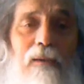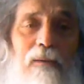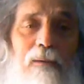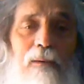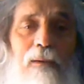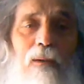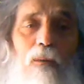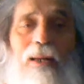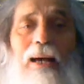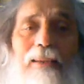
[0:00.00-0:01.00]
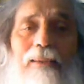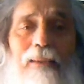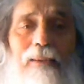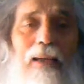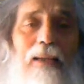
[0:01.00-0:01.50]
the quantity
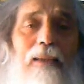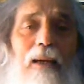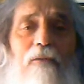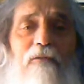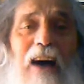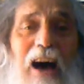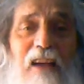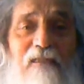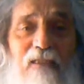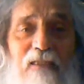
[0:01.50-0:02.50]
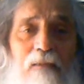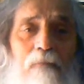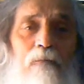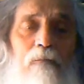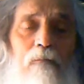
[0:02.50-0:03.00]
in every component.
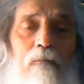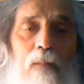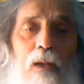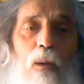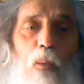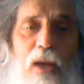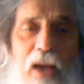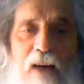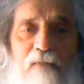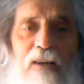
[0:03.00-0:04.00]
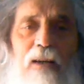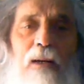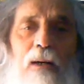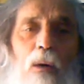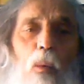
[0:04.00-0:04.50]
In
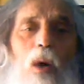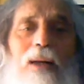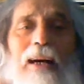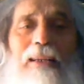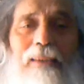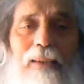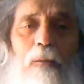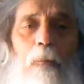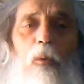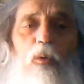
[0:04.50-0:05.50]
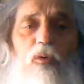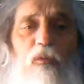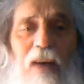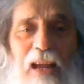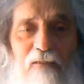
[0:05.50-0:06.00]
units, this
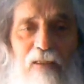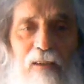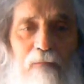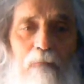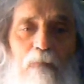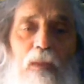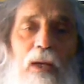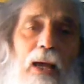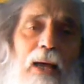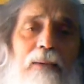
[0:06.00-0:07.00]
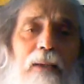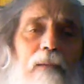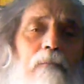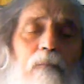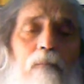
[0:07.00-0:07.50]
55
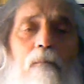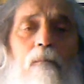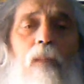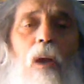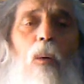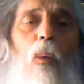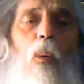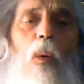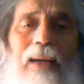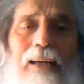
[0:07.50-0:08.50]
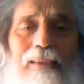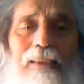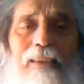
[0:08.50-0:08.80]
percent is